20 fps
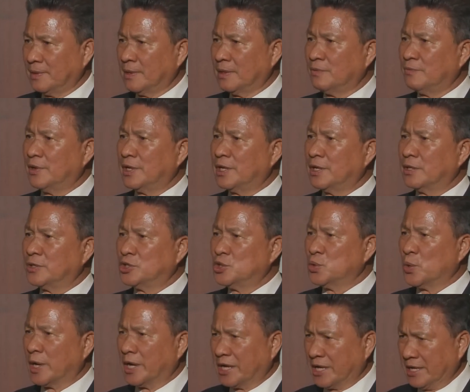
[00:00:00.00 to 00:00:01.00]
with
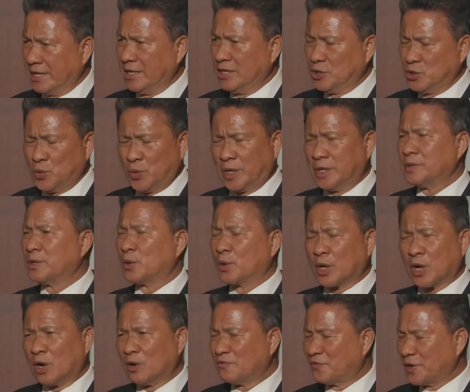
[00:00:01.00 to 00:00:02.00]
UAE. UAE don't
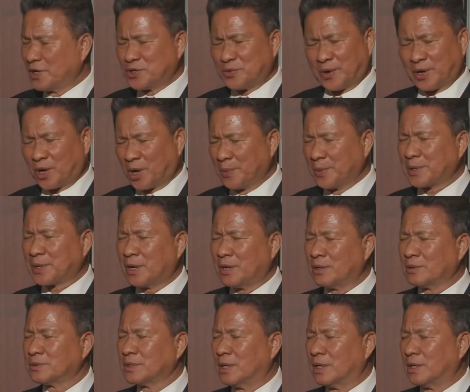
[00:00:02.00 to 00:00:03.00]
call free trade agreement, they
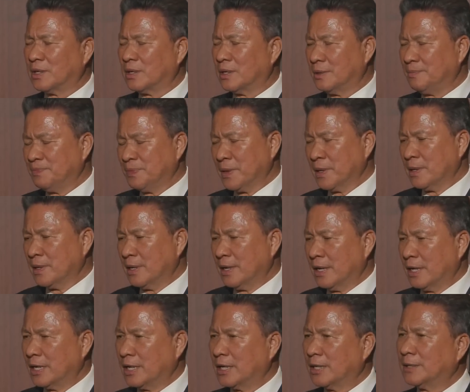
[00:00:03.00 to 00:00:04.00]
call uh,
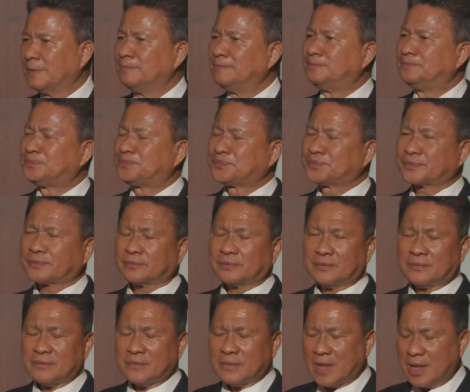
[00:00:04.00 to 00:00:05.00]
uh,
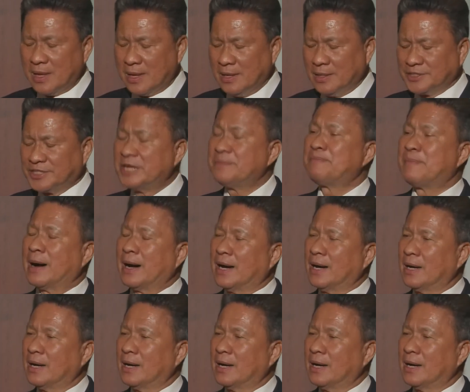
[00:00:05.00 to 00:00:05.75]
CEPA,